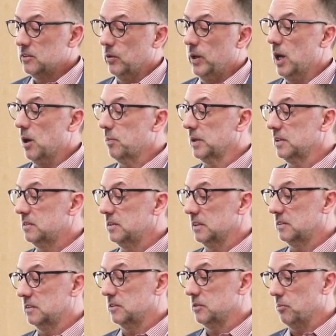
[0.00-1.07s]
So
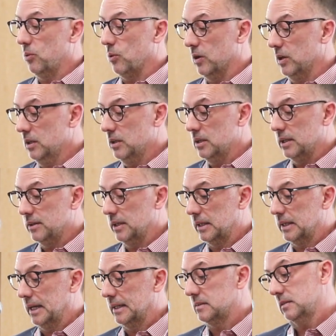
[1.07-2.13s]
helplessness is important. I
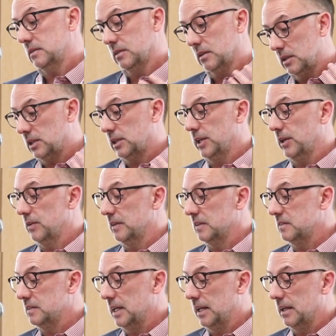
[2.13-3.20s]
think that's clear
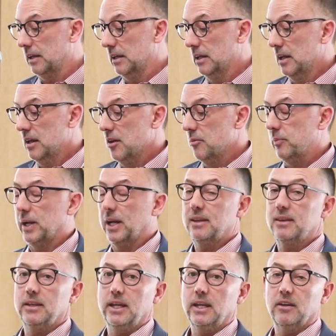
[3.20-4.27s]
on this data.
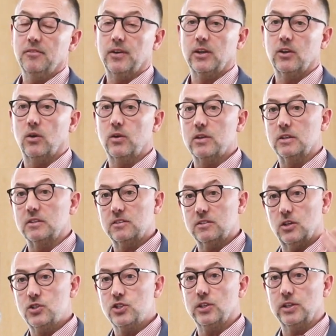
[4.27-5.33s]
But I think if I go to the
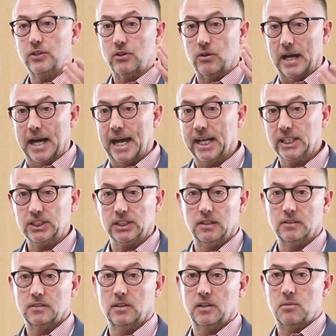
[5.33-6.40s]
social
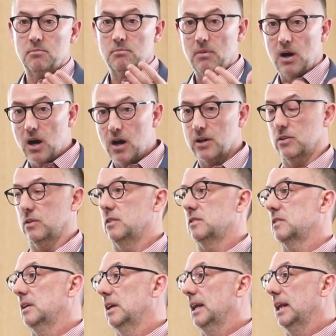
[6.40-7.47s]
interactions and the
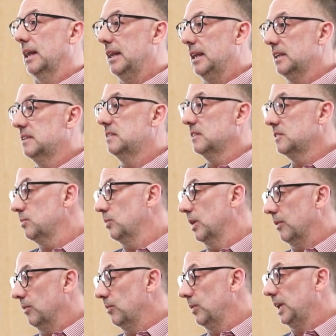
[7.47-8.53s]
models, this is
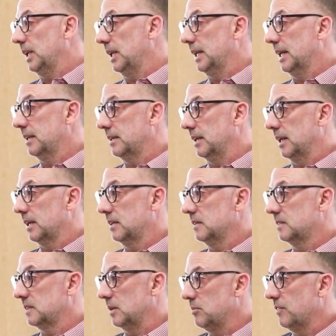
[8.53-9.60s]
what really I
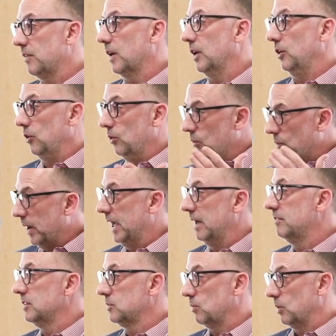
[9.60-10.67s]
think some of our new
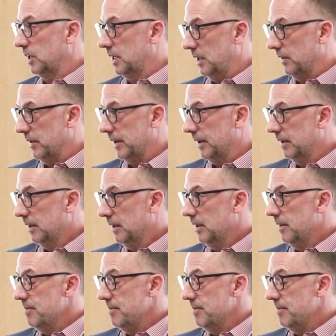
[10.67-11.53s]
wave is working on.